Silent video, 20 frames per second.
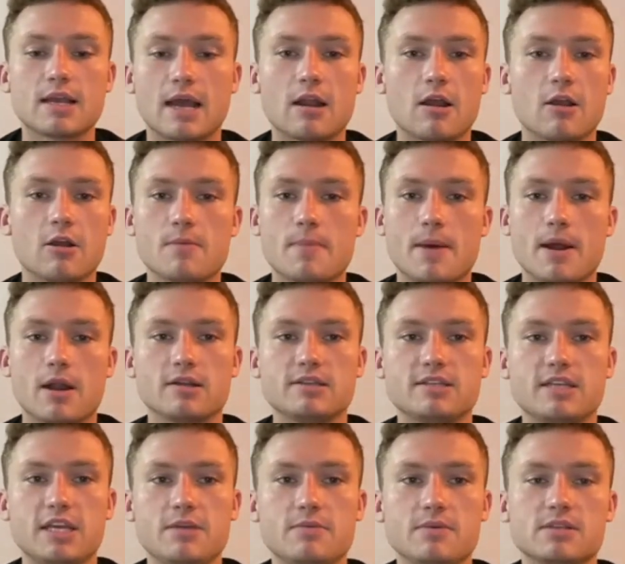of heard about
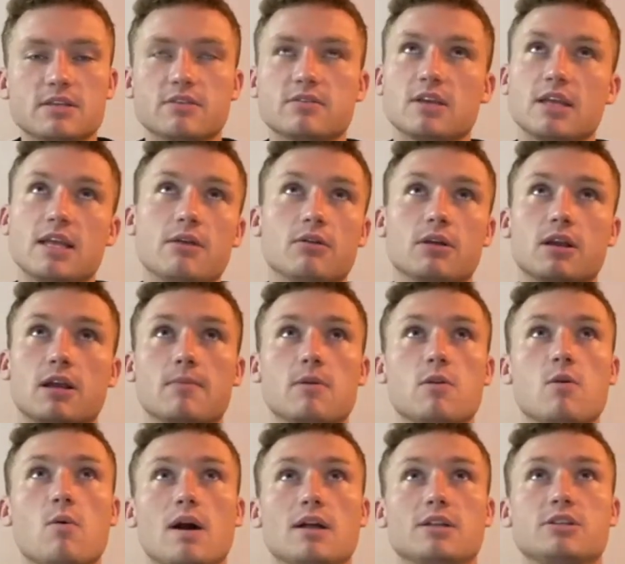it, so they were coming
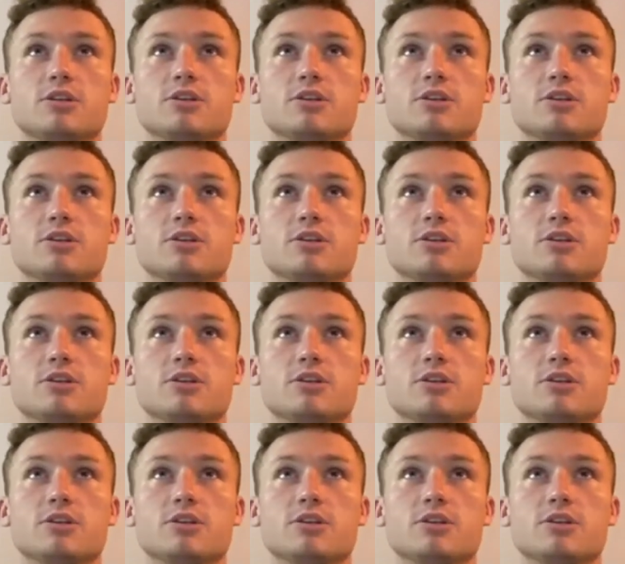to watch us